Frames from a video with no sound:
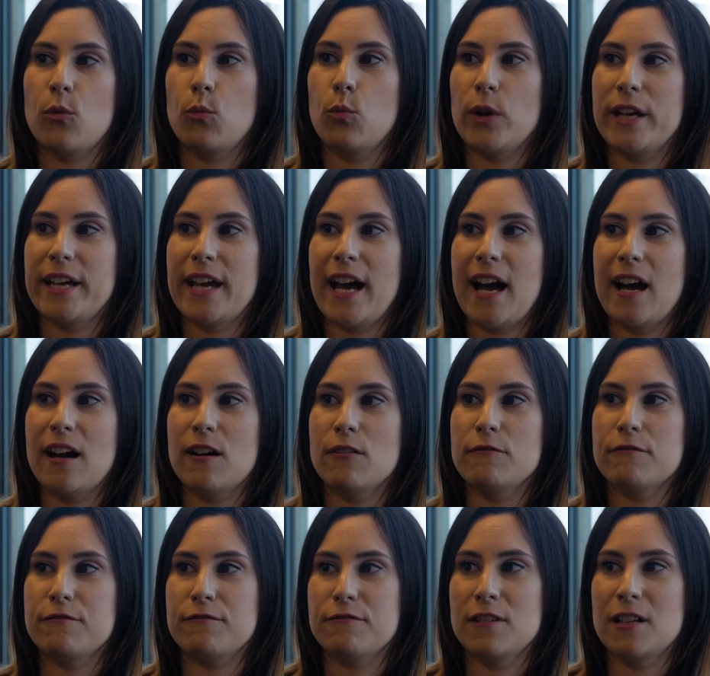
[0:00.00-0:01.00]
We have
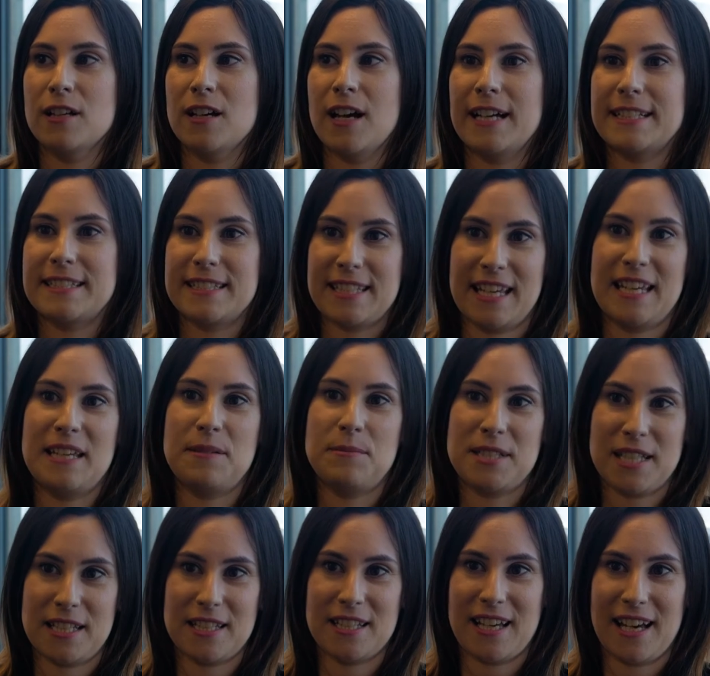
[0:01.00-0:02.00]
a team
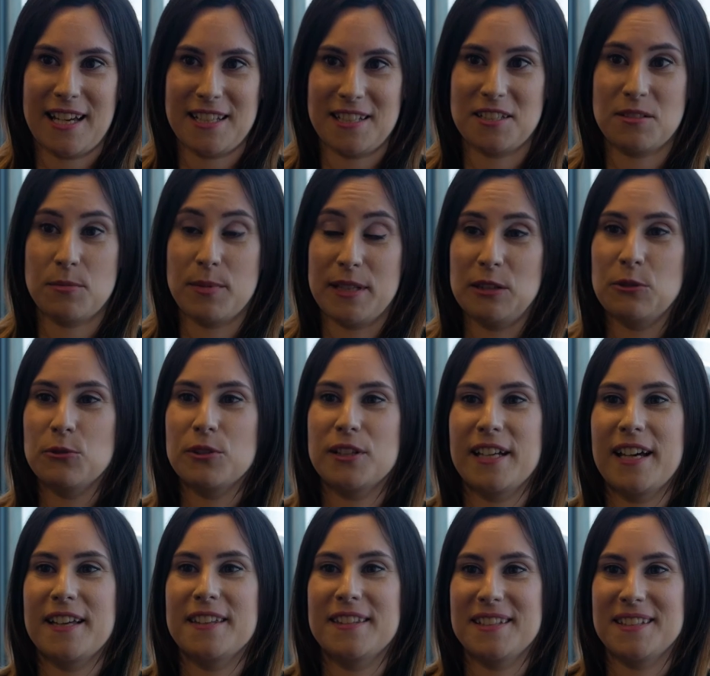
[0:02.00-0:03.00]
dedicated to be looking
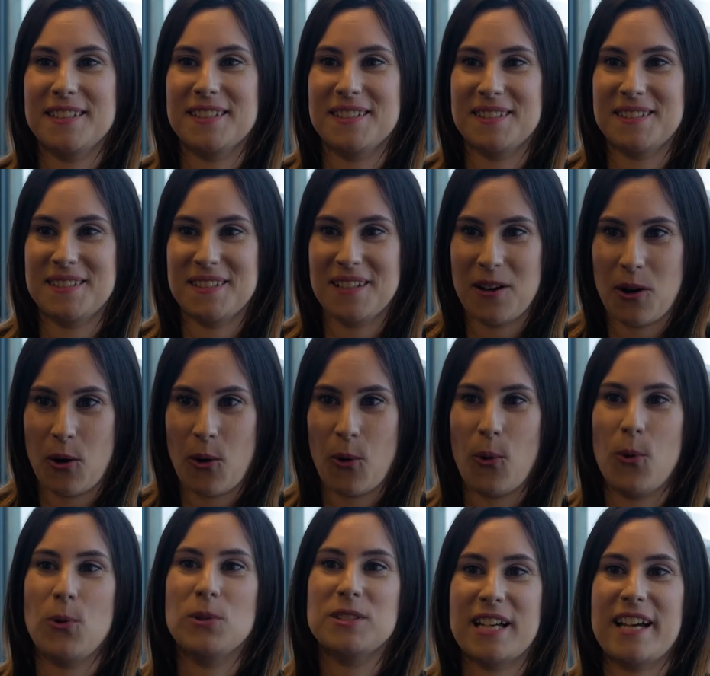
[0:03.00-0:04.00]
at this
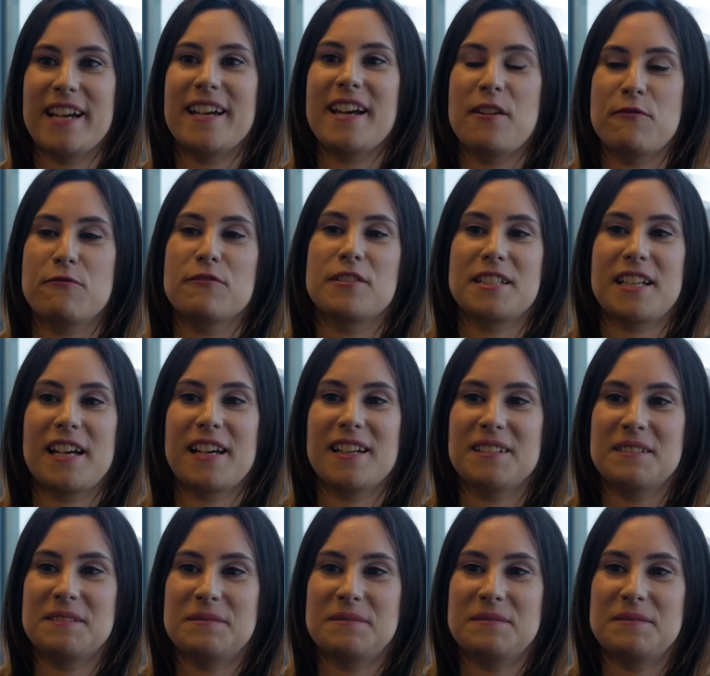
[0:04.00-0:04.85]
all day, every day.